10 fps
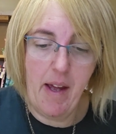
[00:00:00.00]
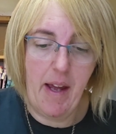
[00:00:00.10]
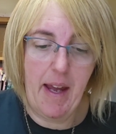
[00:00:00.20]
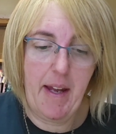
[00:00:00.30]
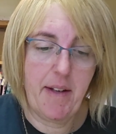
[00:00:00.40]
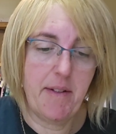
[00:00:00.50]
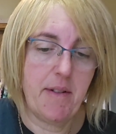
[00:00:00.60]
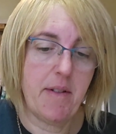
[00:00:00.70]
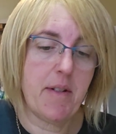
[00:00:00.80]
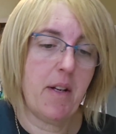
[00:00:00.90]

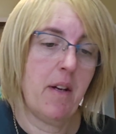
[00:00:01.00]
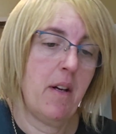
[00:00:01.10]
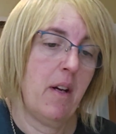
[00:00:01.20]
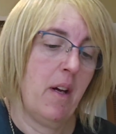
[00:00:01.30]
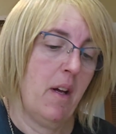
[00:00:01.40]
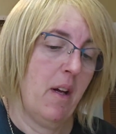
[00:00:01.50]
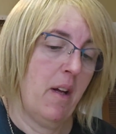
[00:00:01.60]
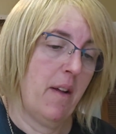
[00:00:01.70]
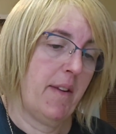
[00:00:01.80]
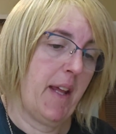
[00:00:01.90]
And
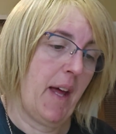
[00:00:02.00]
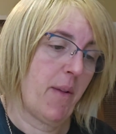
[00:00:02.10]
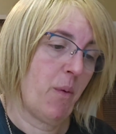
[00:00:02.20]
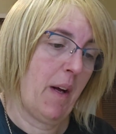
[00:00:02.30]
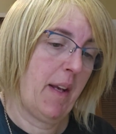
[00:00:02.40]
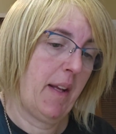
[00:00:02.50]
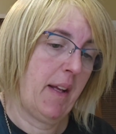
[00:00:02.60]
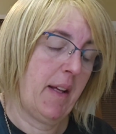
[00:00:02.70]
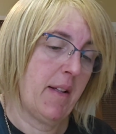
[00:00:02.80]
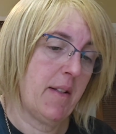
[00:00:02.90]
the other one
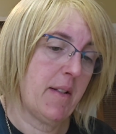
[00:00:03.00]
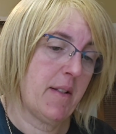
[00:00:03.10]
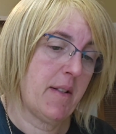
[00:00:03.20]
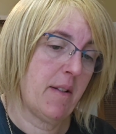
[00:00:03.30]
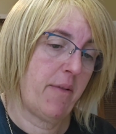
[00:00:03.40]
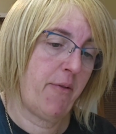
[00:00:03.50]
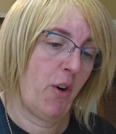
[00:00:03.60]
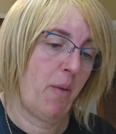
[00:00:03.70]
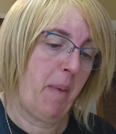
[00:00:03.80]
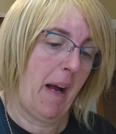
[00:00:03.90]
is
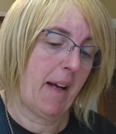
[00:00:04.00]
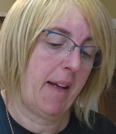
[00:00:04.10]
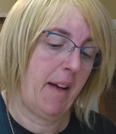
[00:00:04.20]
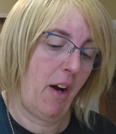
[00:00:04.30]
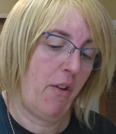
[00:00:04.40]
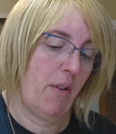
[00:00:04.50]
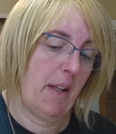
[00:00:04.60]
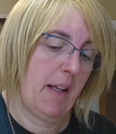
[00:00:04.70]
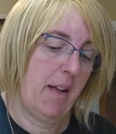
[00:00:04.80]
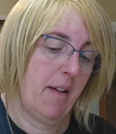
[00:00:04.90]
Frog Parking
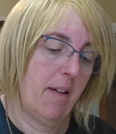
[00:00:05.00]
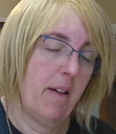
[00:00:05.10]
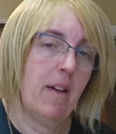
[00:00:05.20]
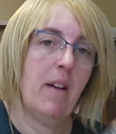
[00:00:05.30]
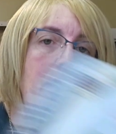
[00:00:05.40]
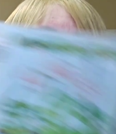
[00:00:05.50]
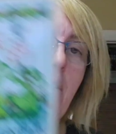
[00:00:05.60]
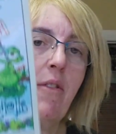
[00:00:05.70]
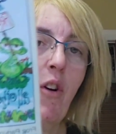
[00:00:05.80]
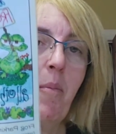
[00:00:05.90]
Only.
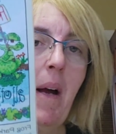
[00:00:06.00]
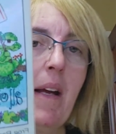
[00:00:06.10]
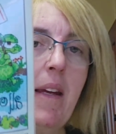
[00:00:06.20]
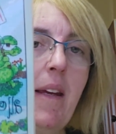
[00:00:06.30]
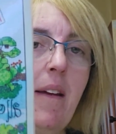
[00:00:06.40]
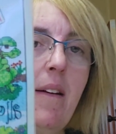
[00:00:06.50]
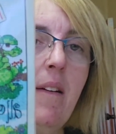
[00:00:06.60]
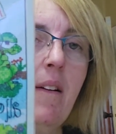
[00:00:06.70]
Frog Parking.